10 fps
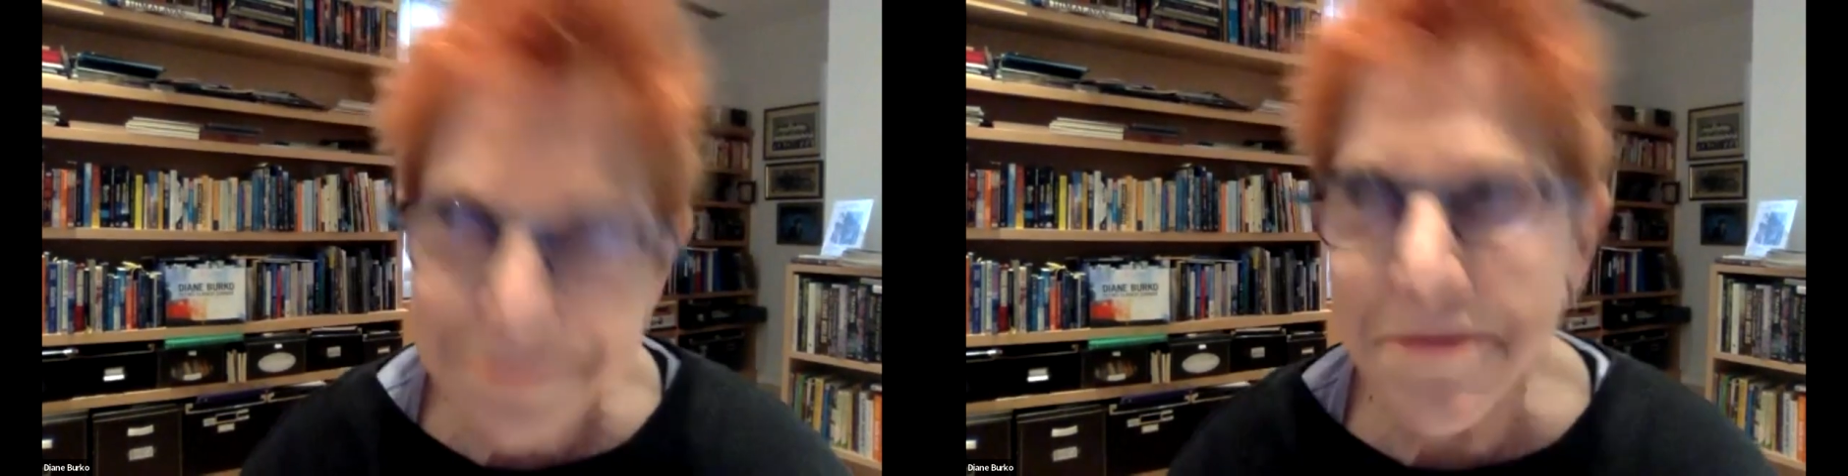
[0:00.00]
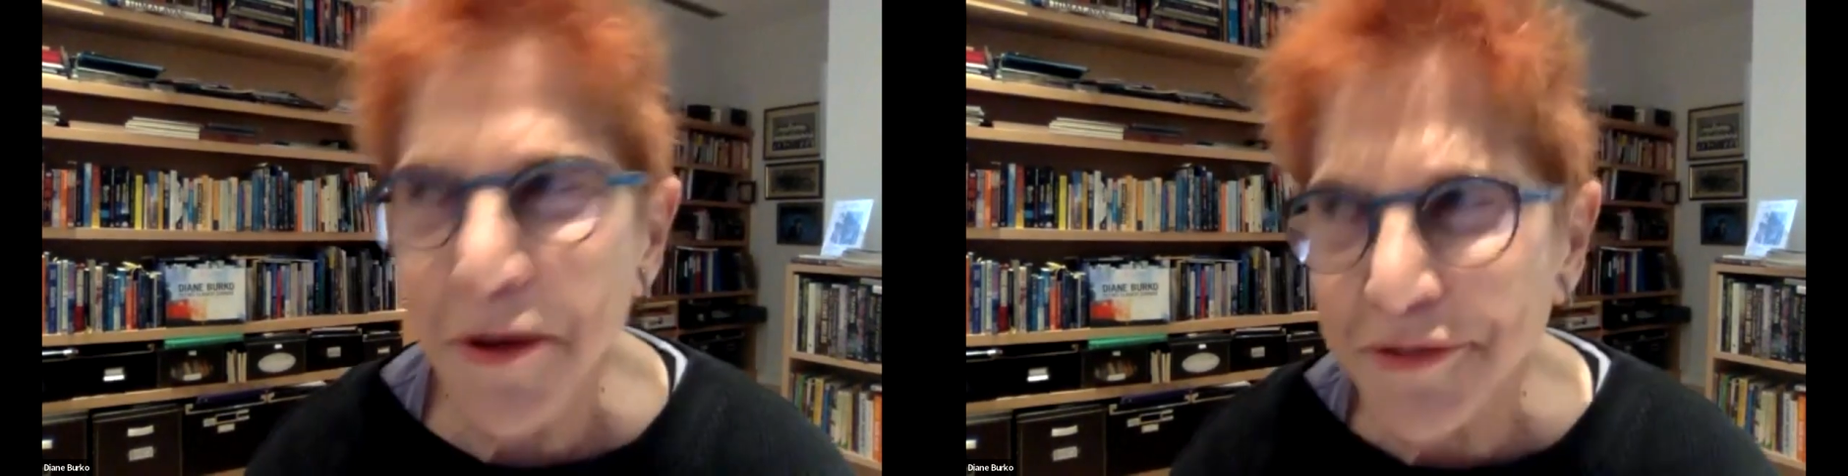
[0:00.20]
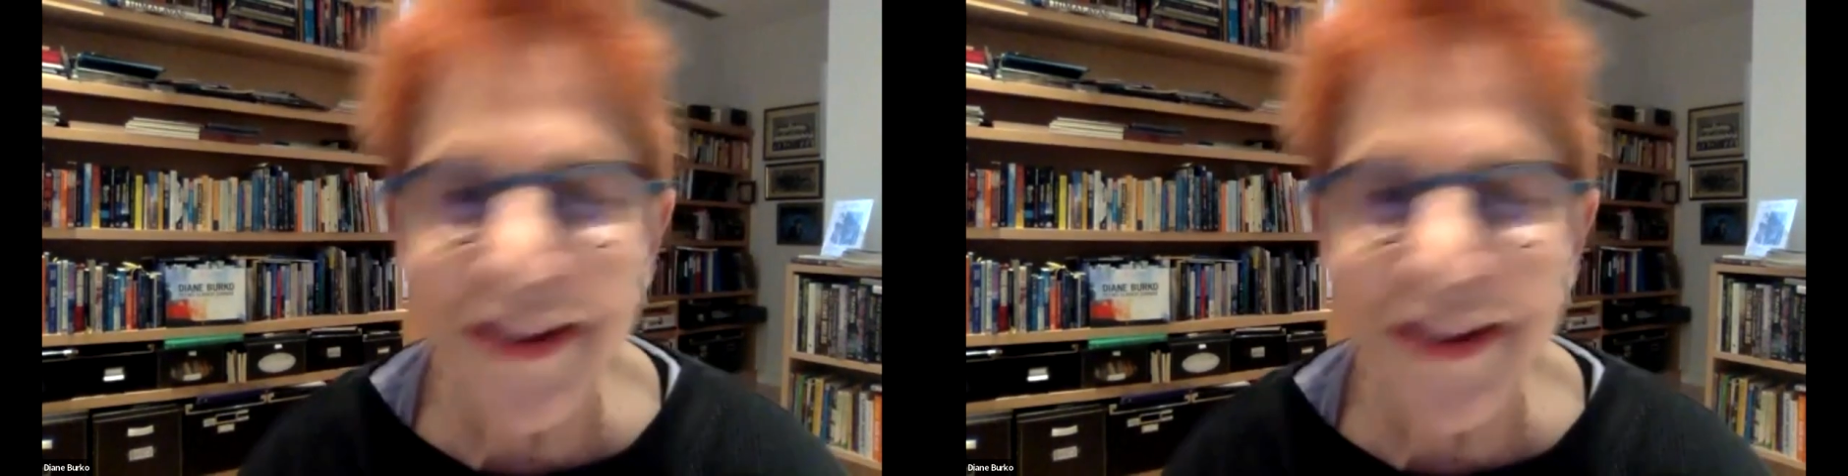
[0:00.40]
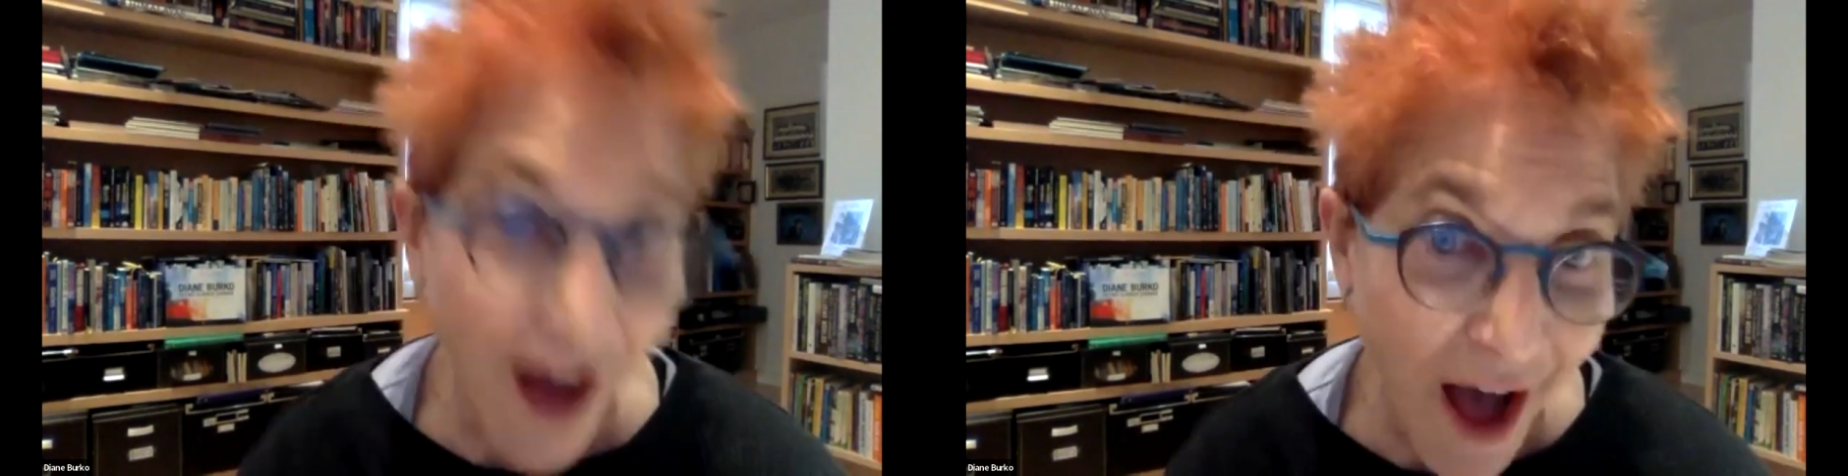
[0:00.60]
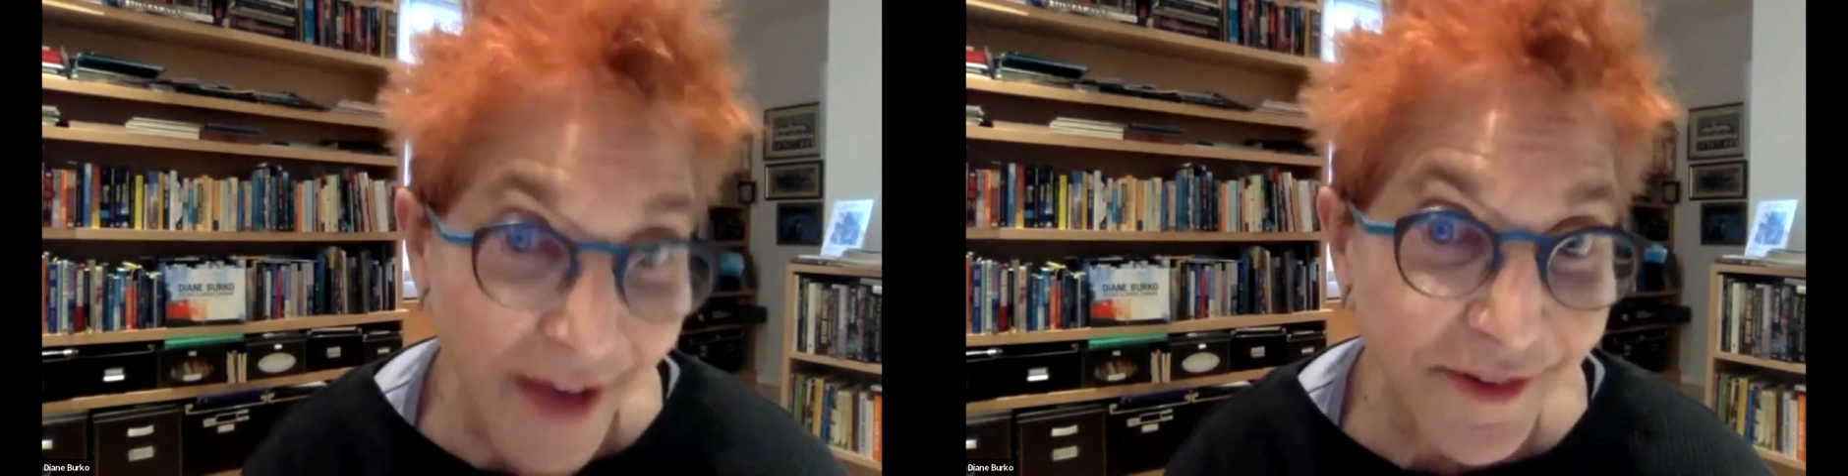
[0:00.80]
mostly
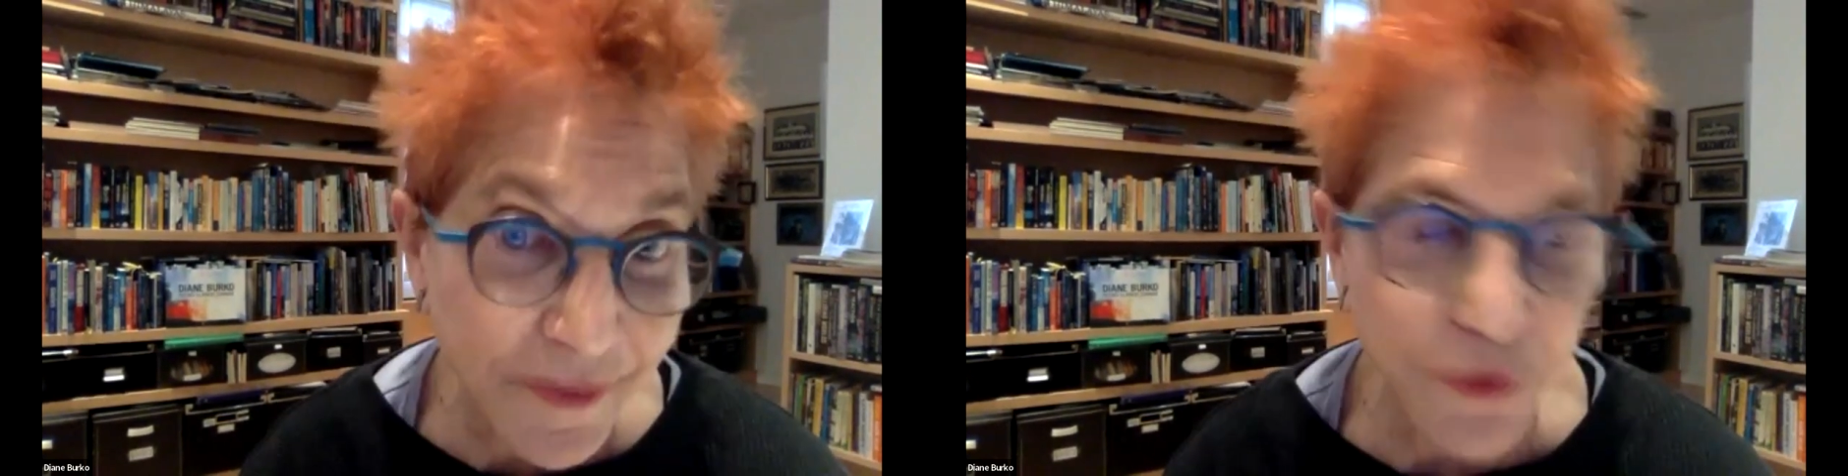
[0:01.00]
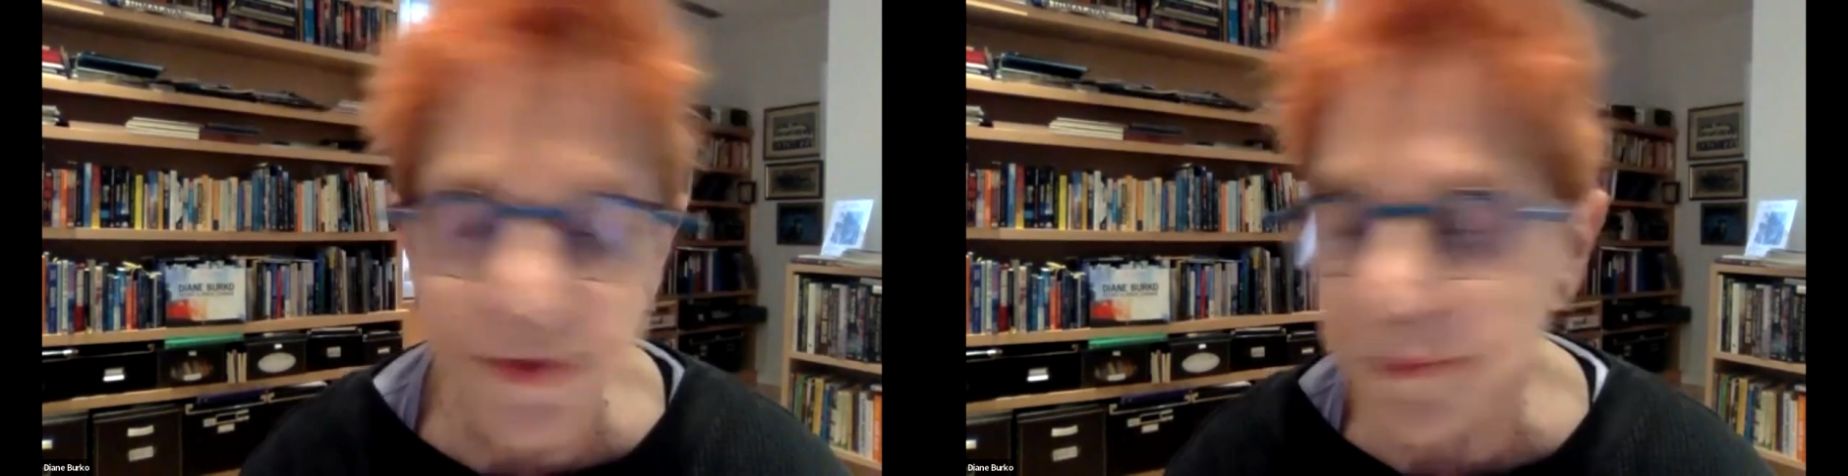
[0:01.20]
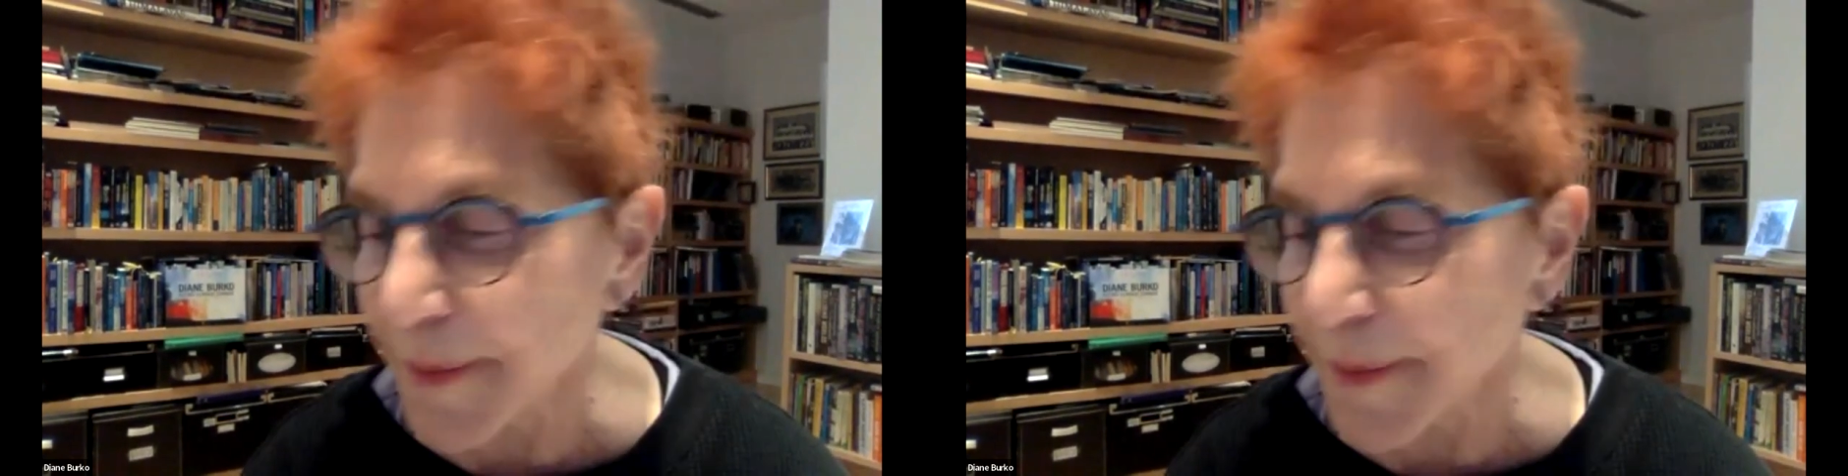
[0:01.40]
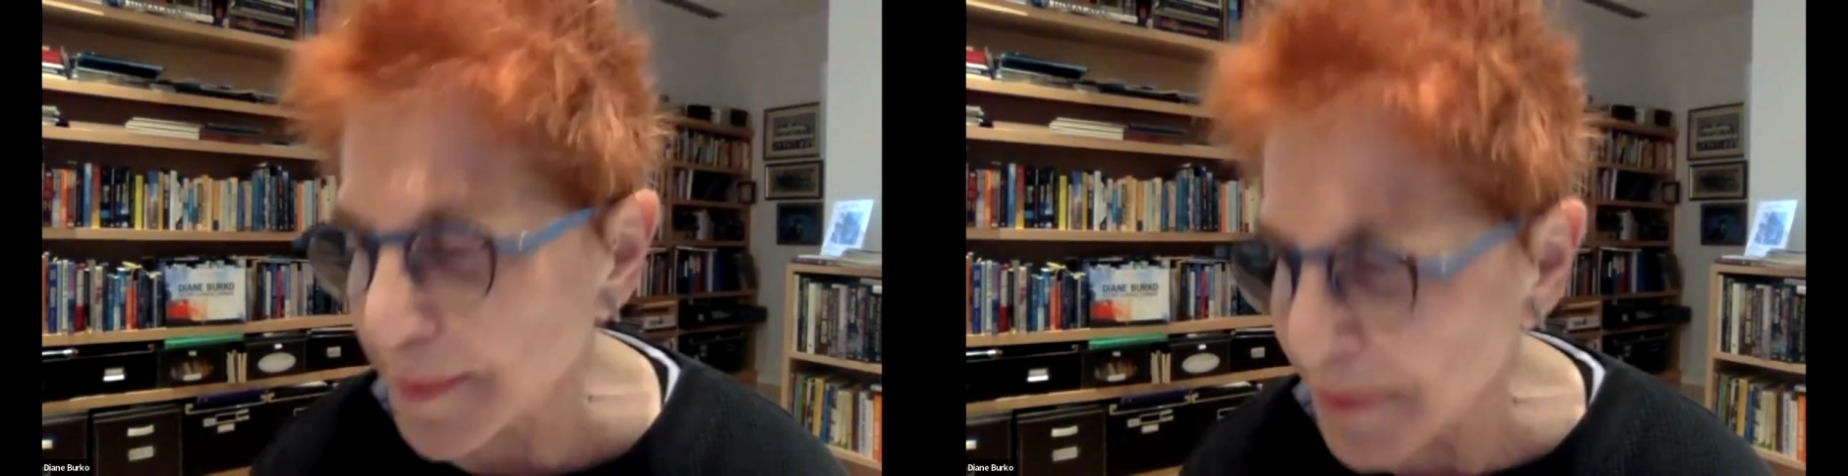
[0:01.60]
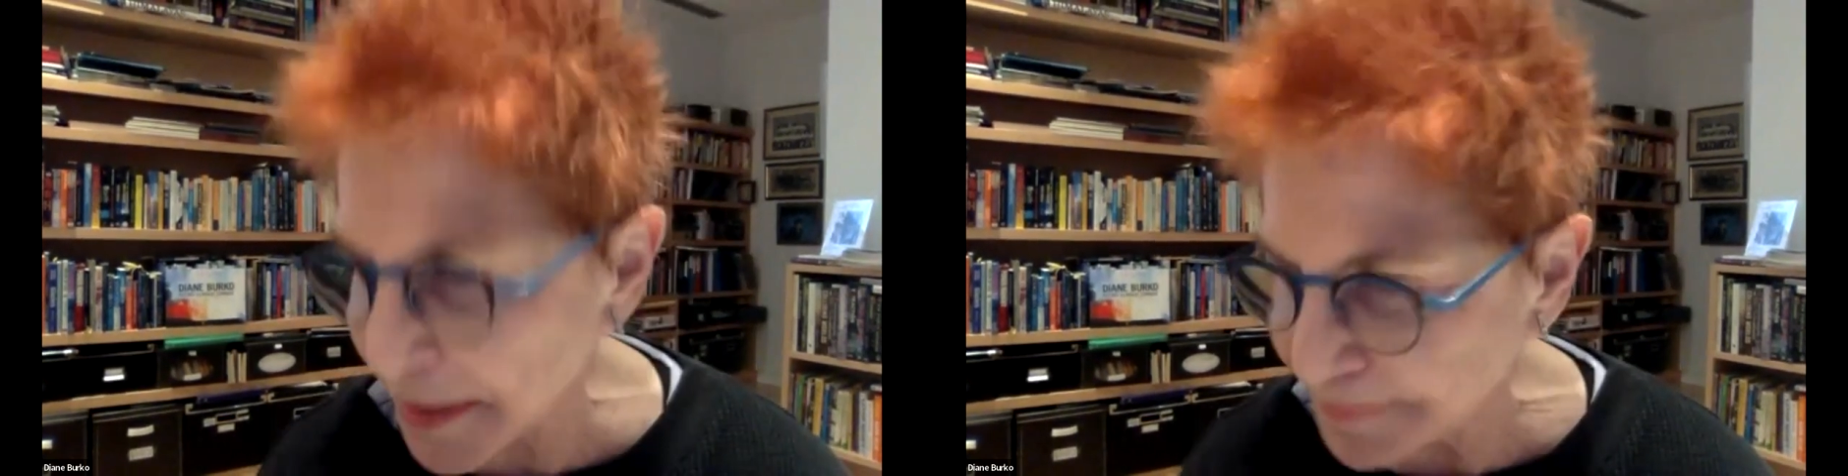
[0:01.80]
guys more than
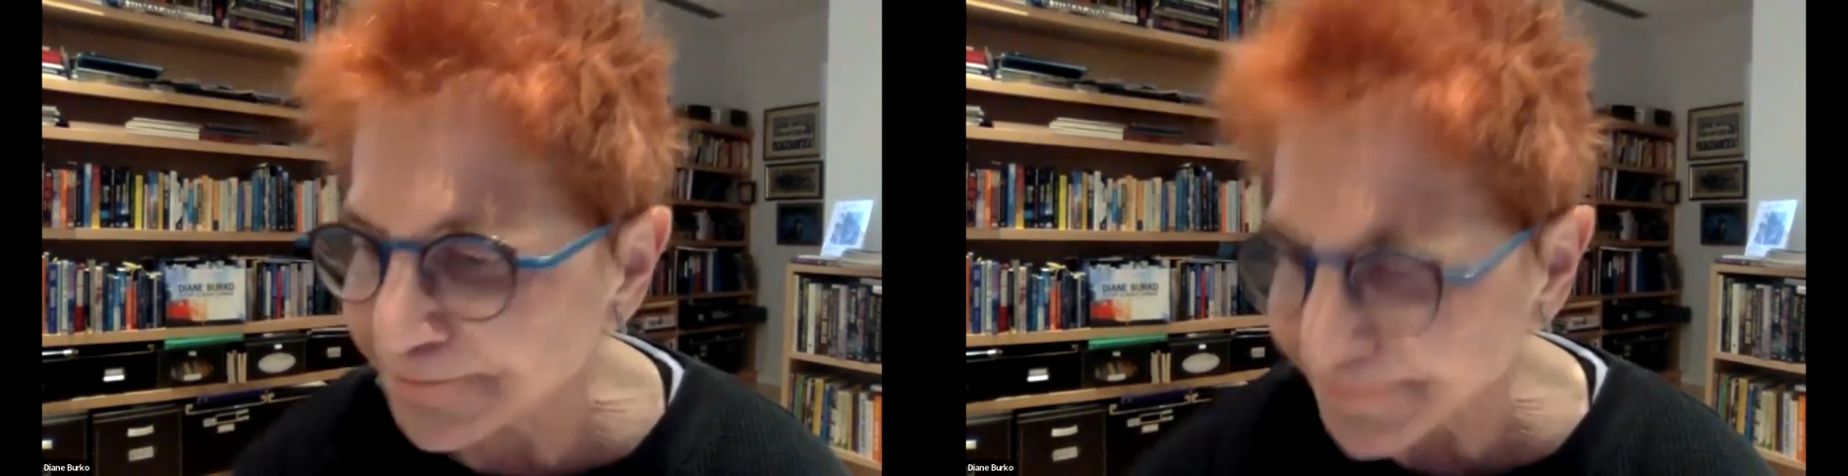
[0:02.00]
women, but